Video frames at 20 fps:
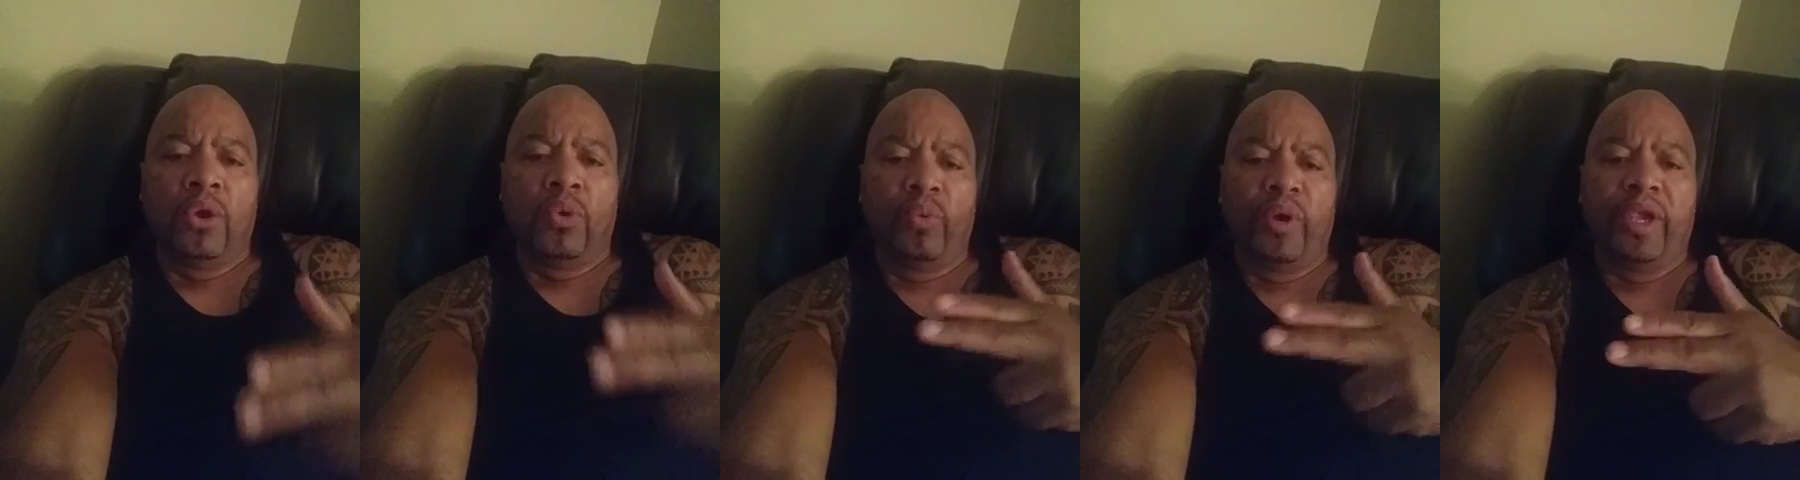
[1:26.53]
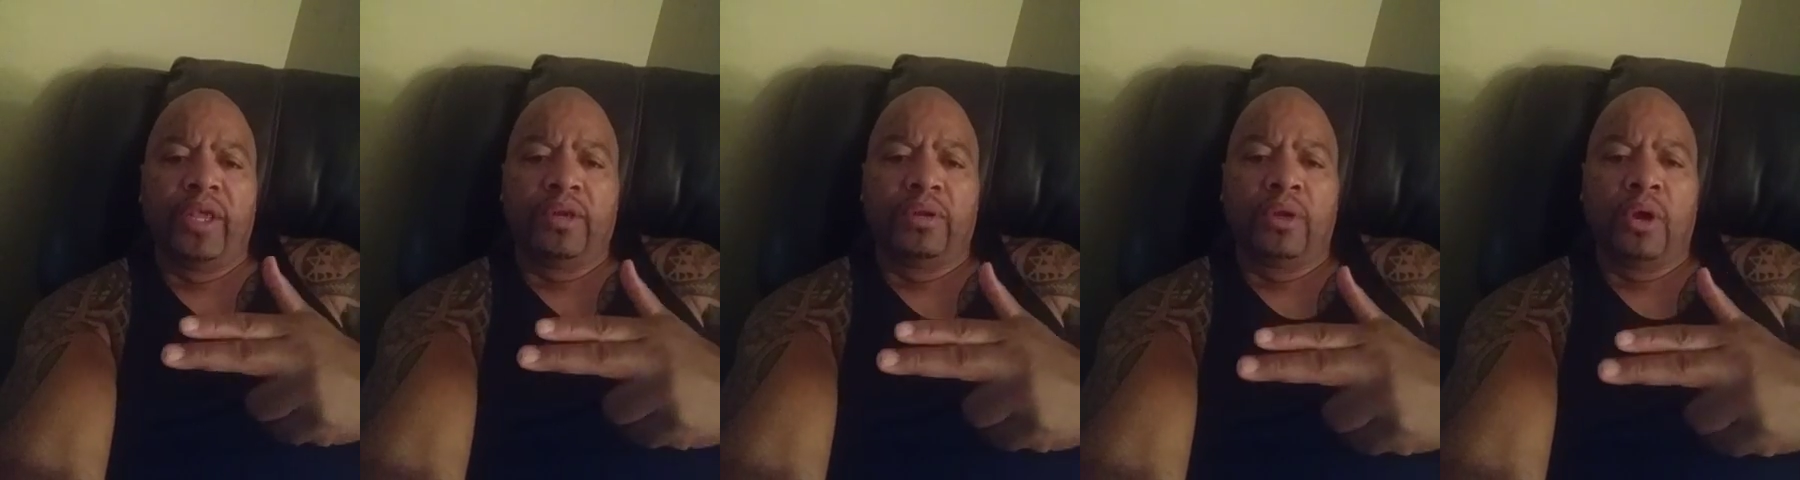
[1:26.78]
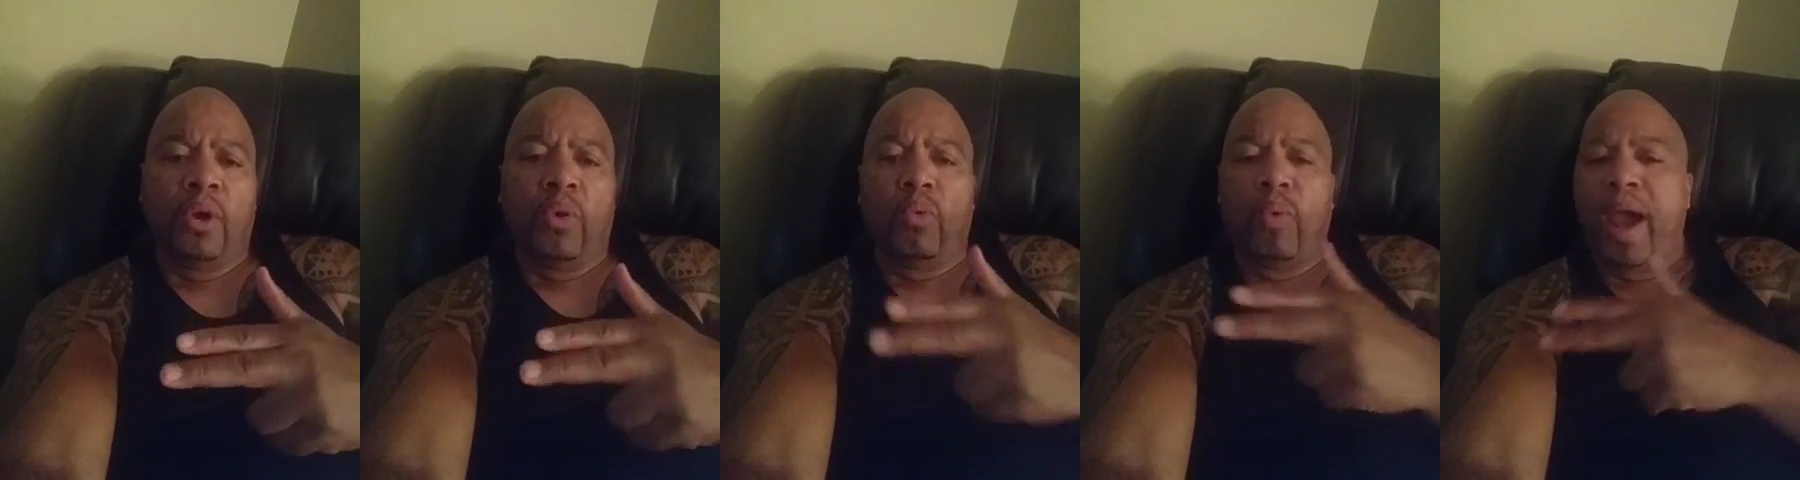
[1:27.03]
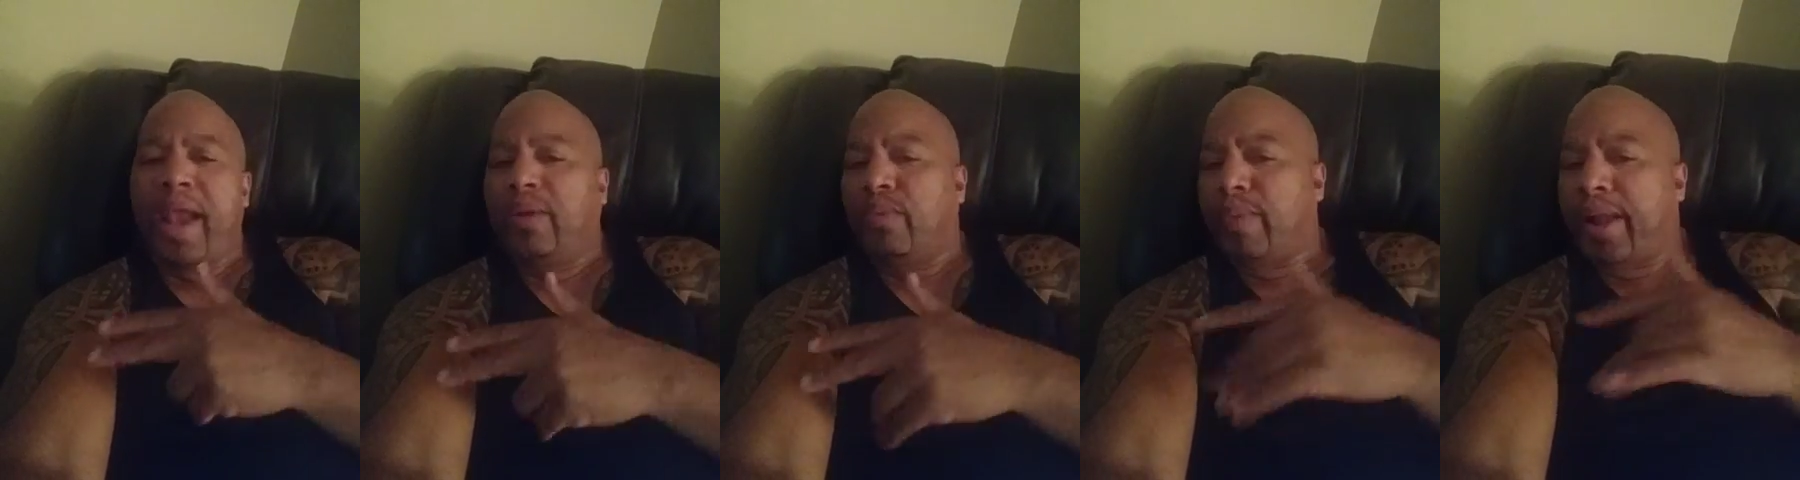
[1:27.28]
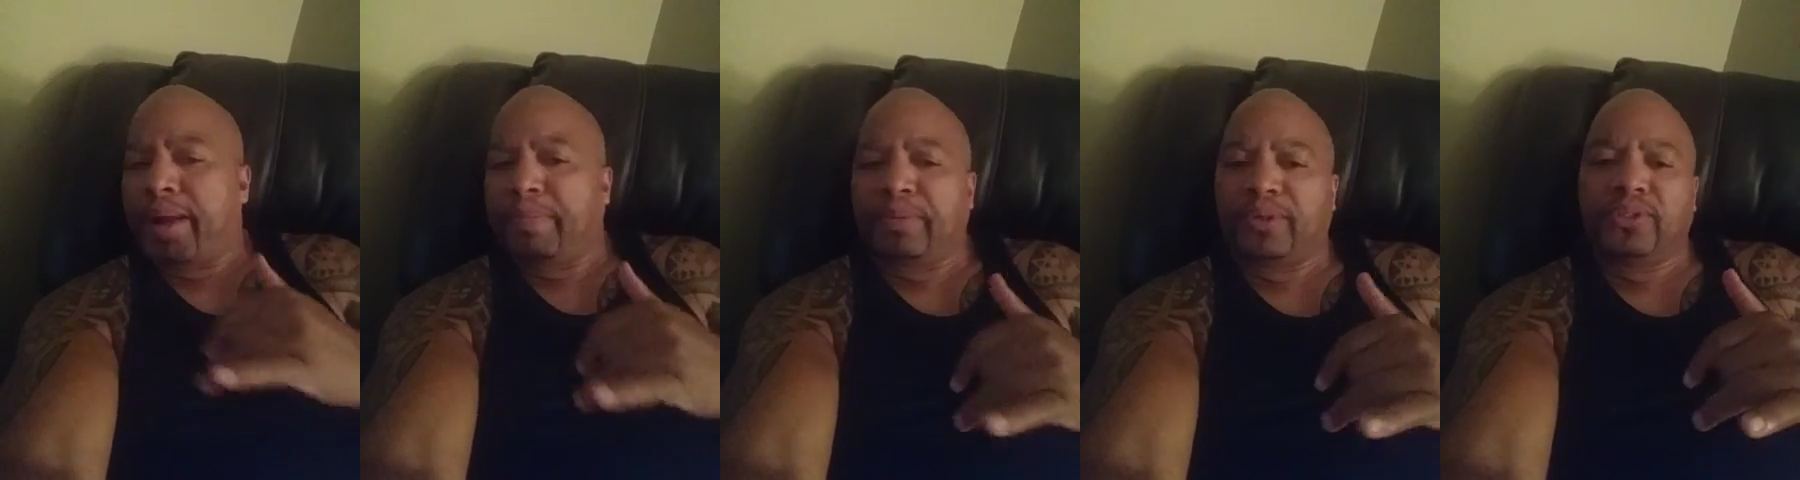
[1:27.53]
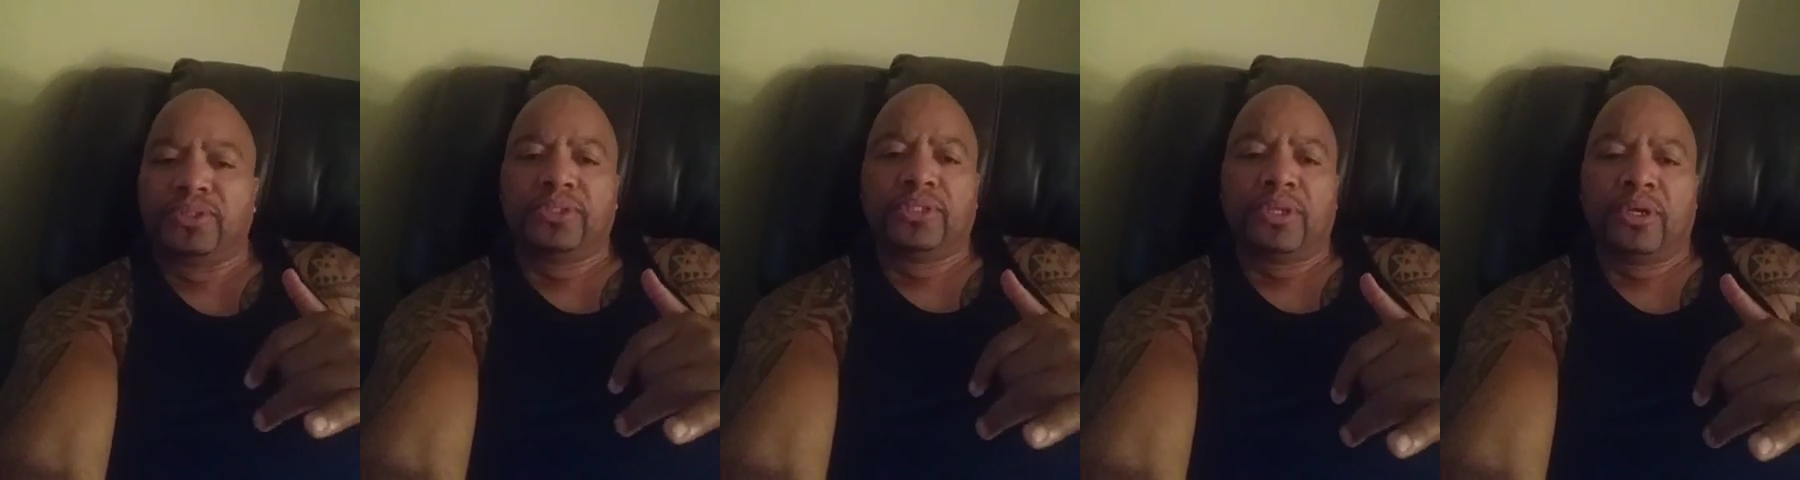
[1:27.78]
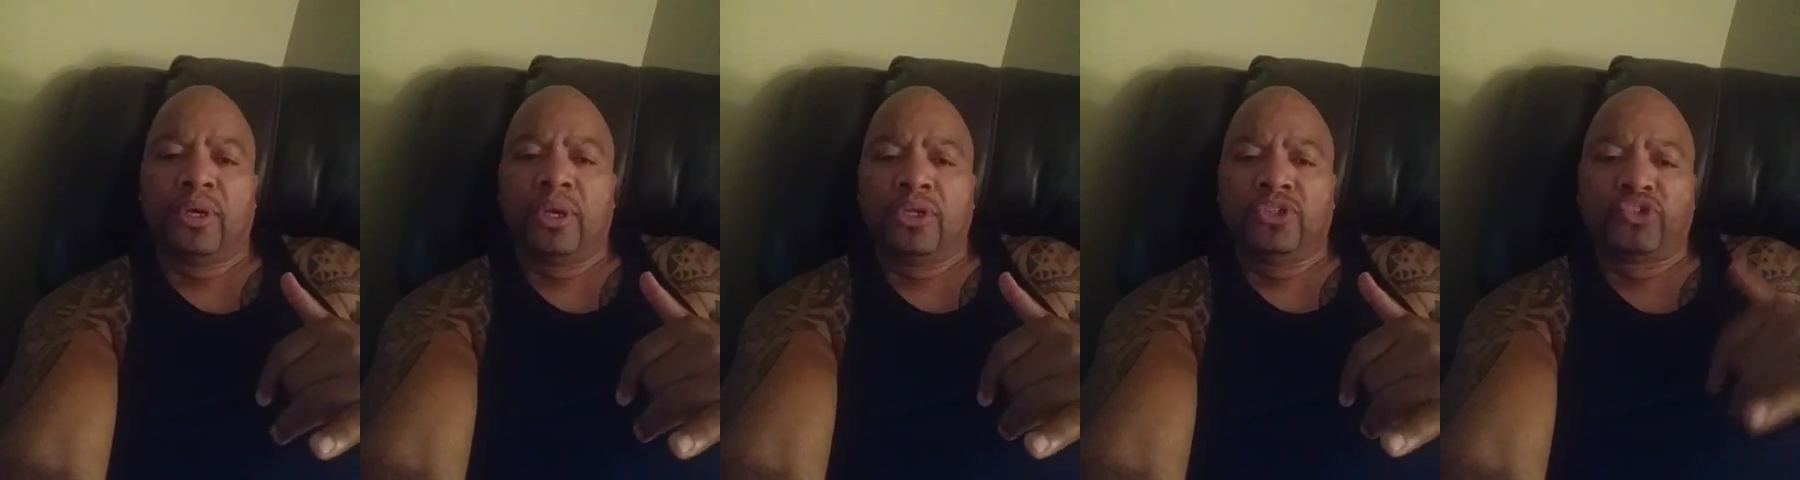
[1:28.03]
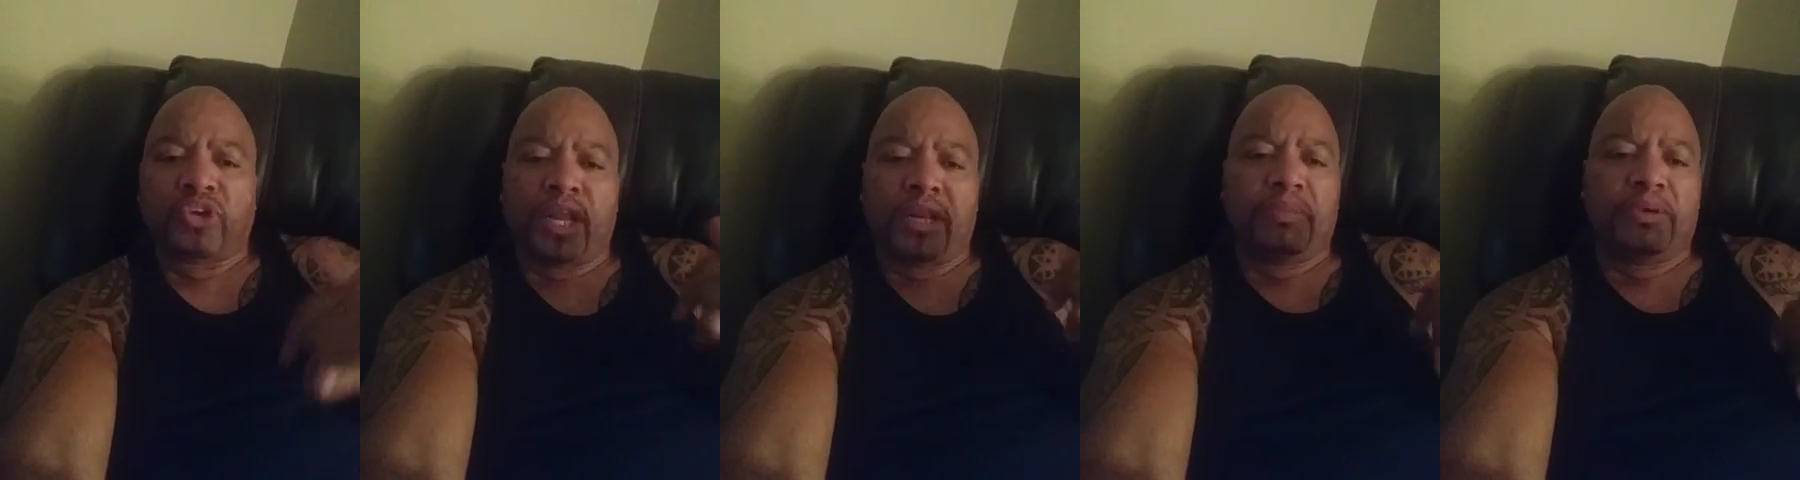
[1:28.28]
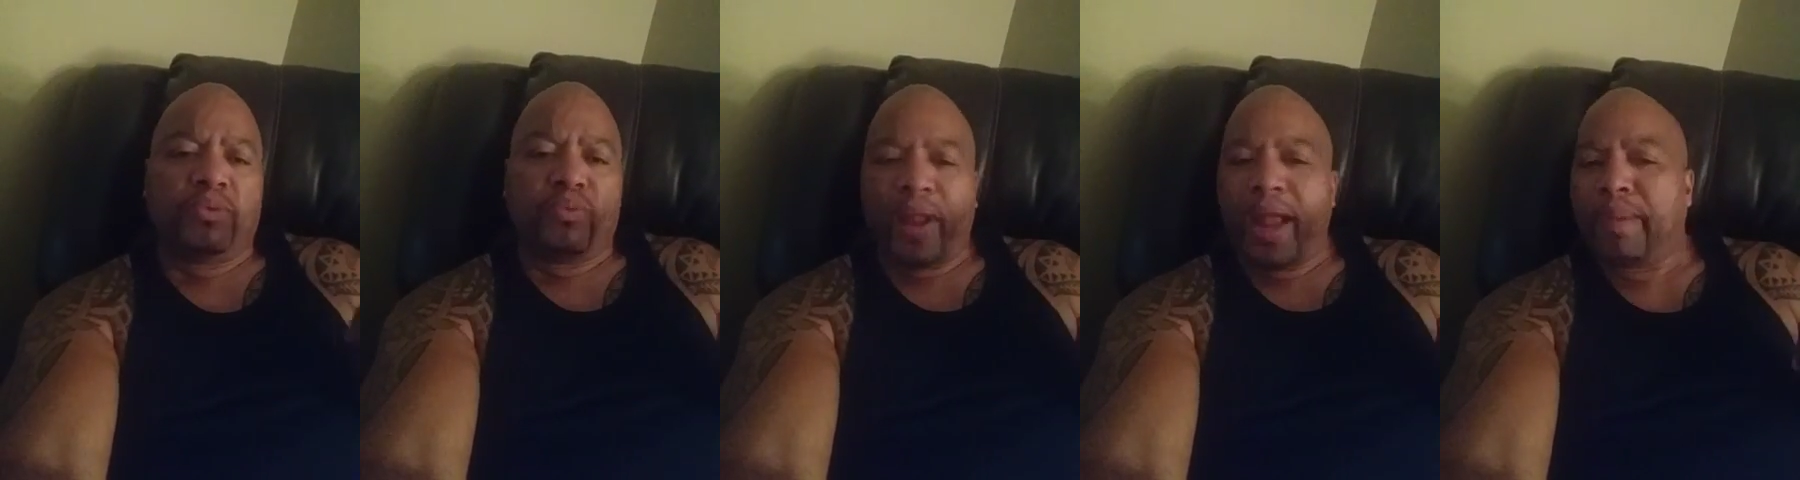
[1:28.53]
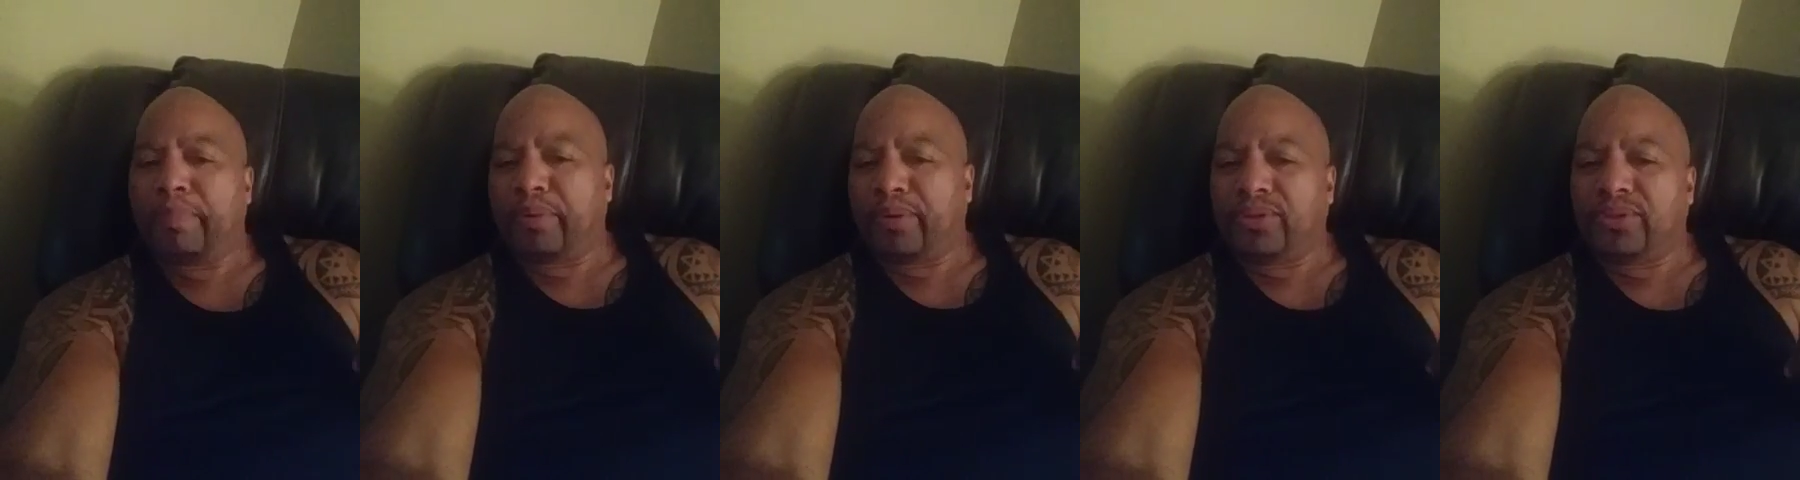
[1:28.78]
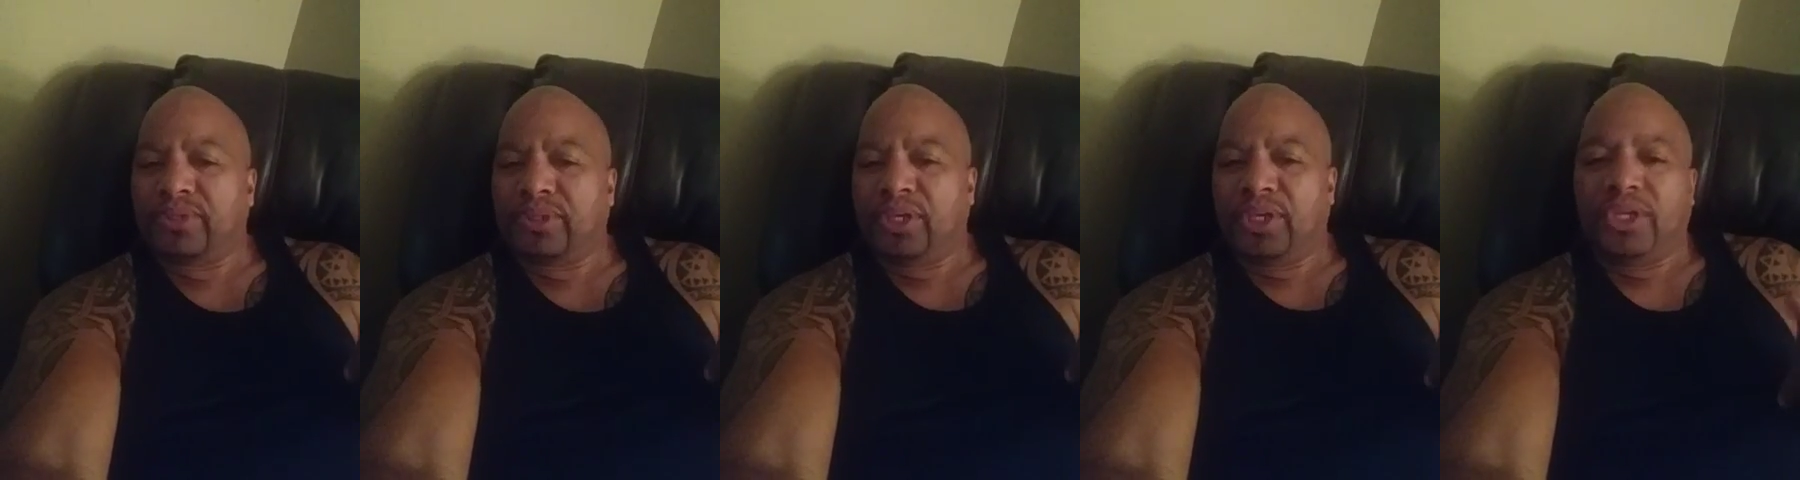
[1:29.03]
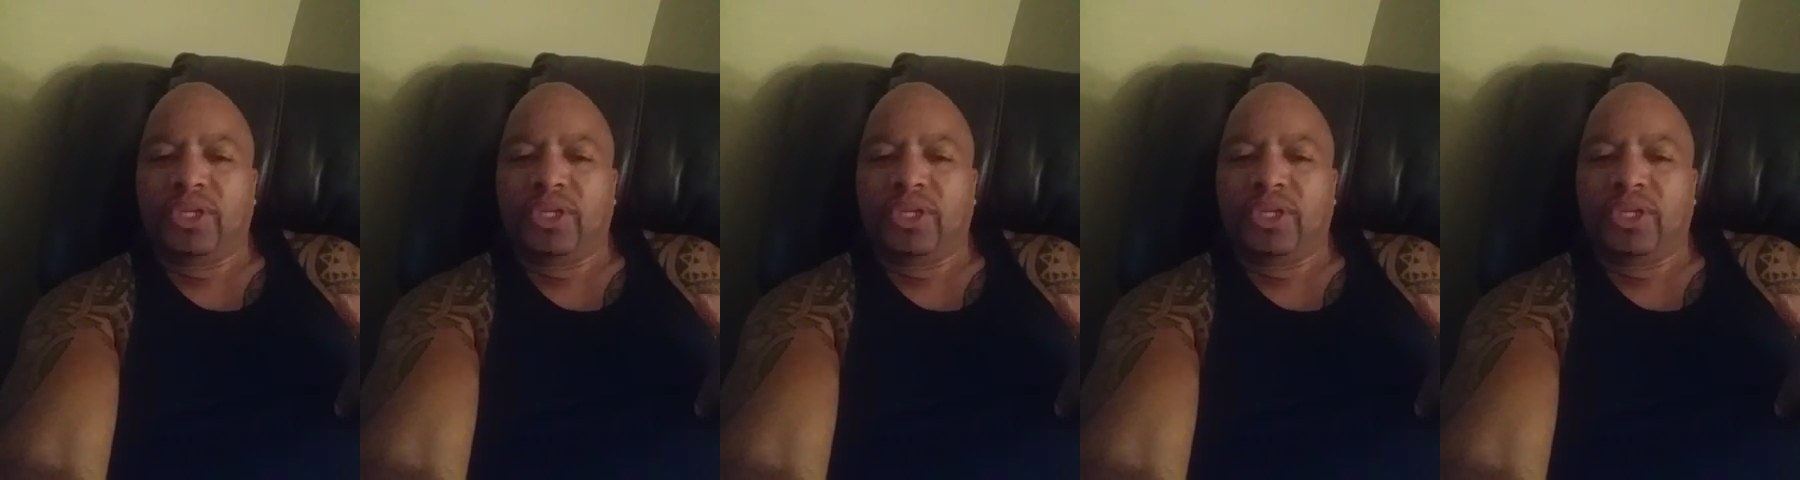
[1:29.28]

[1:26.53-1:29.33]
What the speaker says: when white rappers try to be rappers,